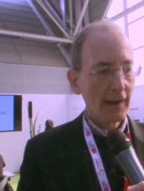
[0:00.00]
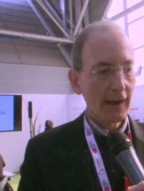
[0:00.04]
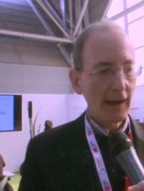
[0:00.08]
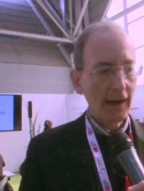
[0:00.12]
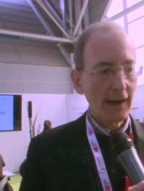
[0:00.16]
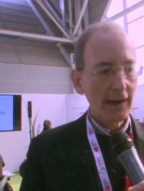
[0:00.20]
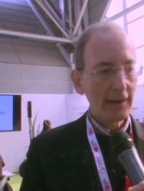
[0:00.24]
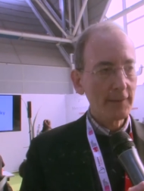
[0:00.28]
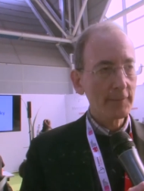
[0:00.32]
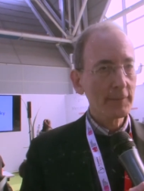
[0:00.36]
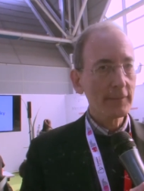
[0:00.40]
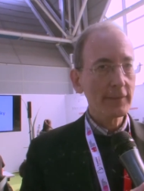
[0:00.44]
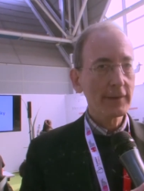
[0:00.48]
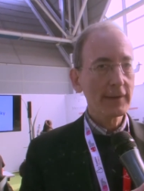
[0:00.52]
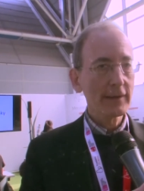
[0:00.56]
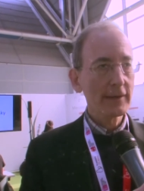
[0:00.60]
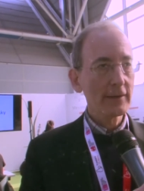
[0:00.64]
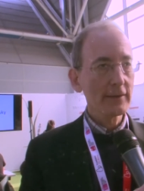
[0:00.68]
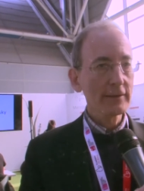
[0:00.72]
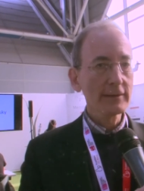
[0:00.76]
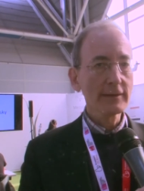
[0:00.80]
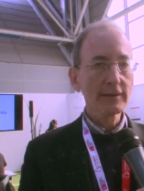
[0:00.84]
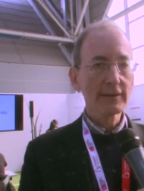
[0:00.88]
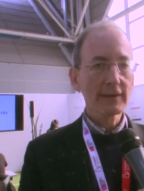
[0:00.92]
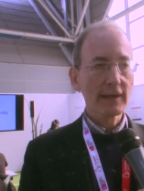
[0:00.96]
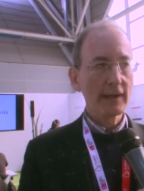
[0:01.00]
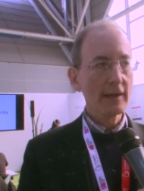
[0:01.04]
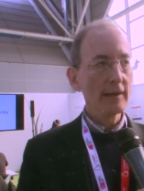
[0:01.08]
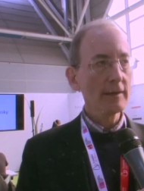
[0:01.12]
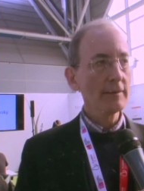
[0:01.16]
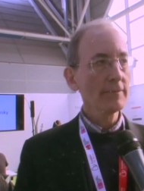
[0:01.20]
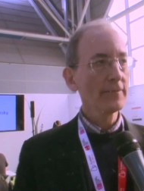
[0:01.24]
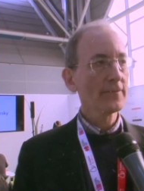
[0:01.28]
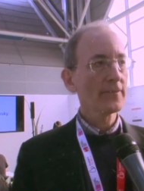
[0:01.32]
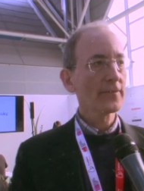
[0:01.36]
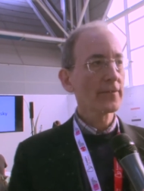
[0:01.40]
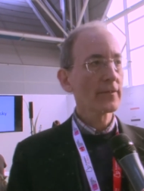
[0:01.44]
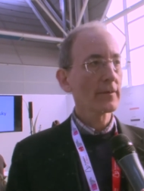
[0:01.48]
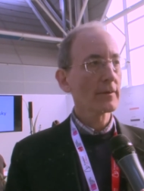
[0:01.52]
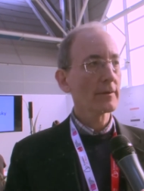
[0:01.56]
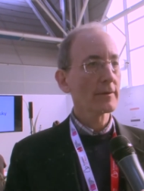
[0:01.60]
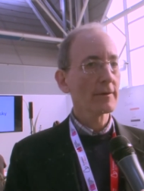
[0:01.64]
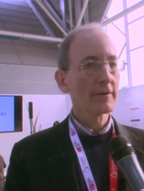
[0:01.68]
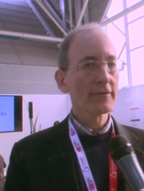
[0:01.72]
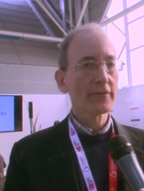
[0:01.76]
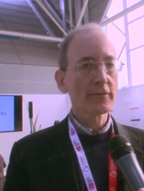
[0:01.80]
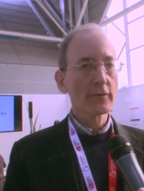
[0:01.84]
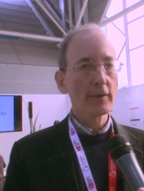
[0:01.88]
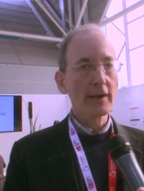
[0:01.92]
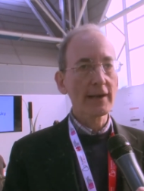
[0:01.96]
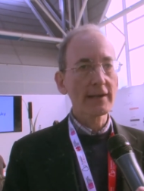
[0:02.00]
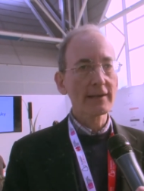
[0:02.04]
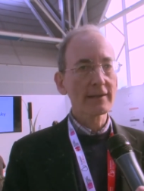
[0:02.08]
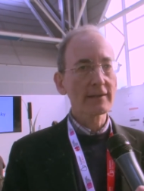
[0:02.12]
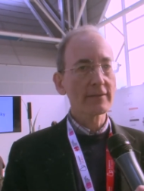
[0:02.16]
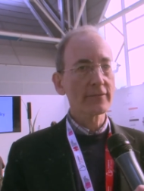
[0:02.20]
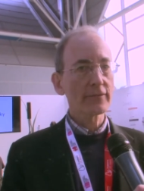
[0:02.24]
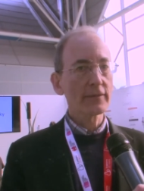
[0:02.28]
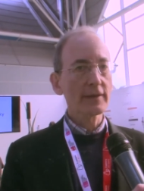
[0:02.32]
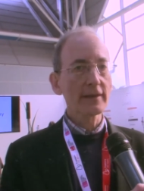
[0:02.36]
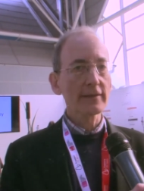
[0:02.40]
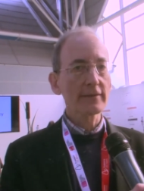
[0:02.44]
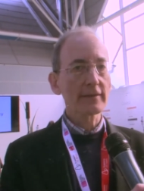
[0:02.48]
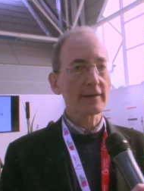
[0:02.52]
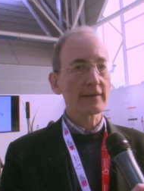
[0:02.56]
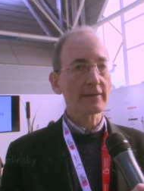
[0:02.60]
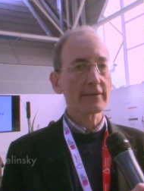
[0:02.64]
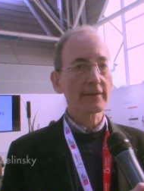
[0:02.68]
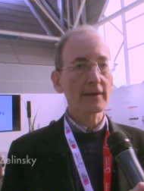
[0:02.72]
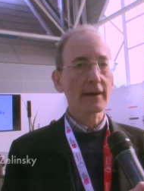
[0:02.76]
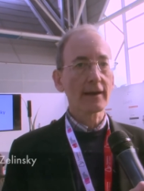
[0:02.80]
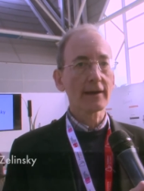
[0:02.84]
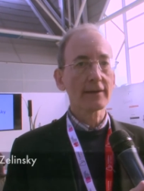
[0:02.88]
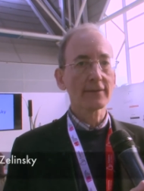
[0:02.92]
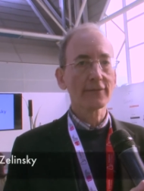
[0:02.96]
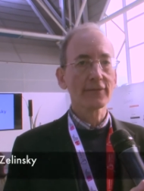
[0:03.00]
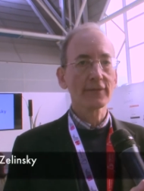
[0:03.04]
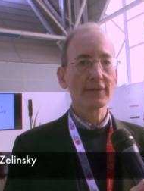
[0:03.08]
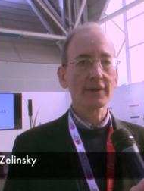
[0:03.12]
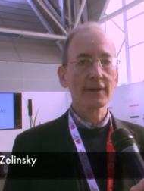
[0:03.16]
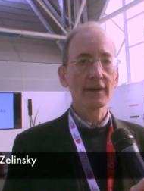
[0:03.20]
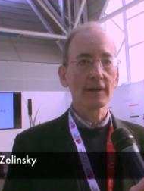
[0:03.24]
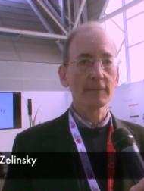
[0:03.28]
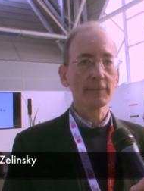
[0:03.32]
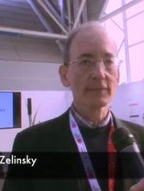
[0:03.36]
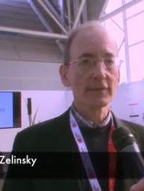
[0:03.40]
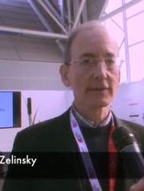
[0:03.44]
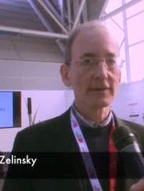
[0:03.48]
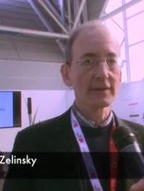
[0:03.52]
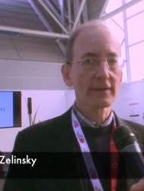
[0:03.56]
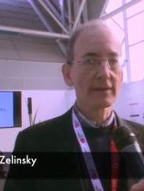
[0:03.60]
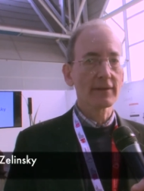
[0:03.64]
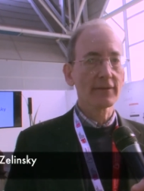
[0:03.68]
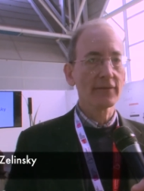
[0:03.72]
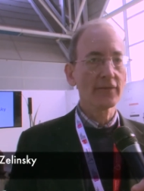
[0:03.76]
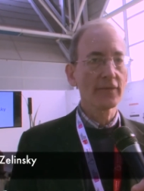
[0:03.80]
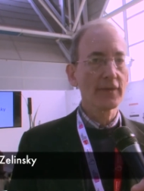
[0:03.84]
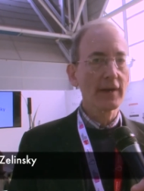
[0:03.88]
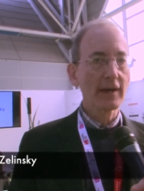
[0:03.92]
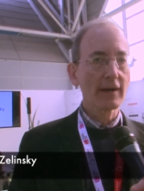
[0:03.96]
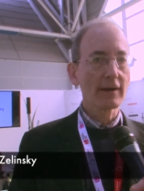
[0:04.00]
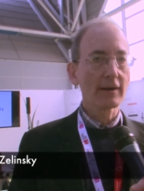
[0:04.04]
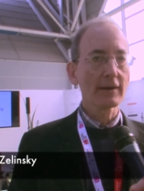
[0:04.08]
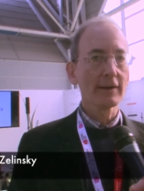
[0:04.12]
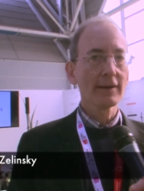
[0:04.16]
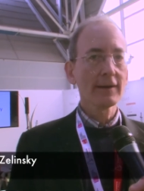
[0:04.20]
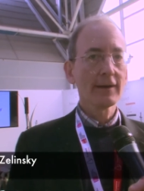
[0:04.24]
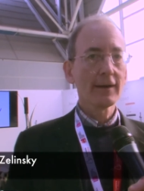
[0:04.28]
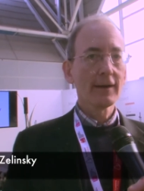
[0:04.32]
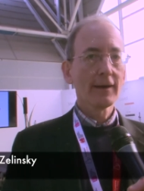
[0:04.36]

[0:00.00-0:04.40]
I'm here today for a variety of reasons. I've come to the fair.